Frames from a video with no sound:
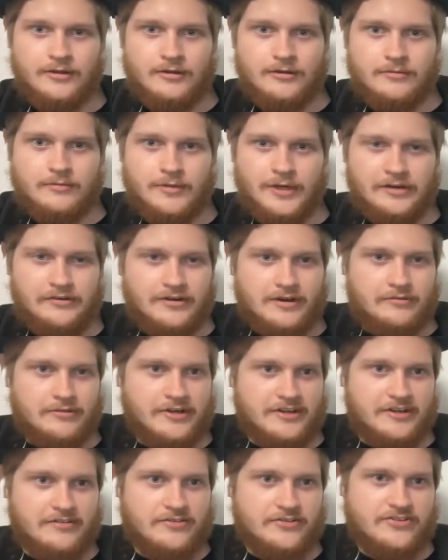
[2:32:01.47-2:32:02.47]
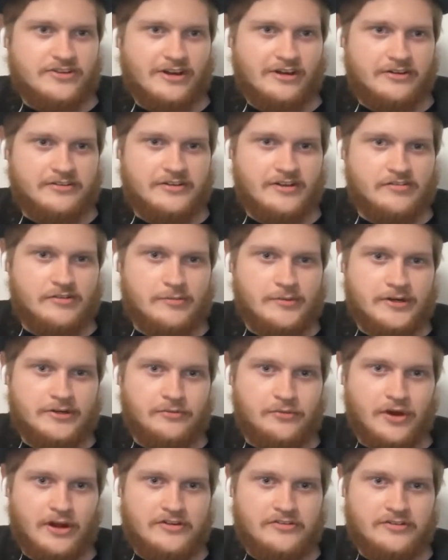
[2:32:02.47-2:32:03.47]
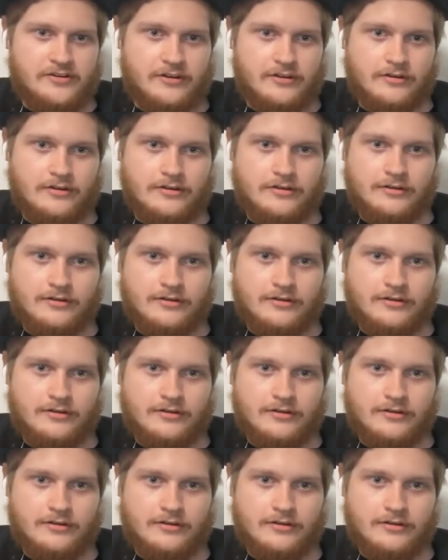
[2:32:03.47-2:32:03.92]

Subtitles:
But I'm going to give a shout out to everybody watching.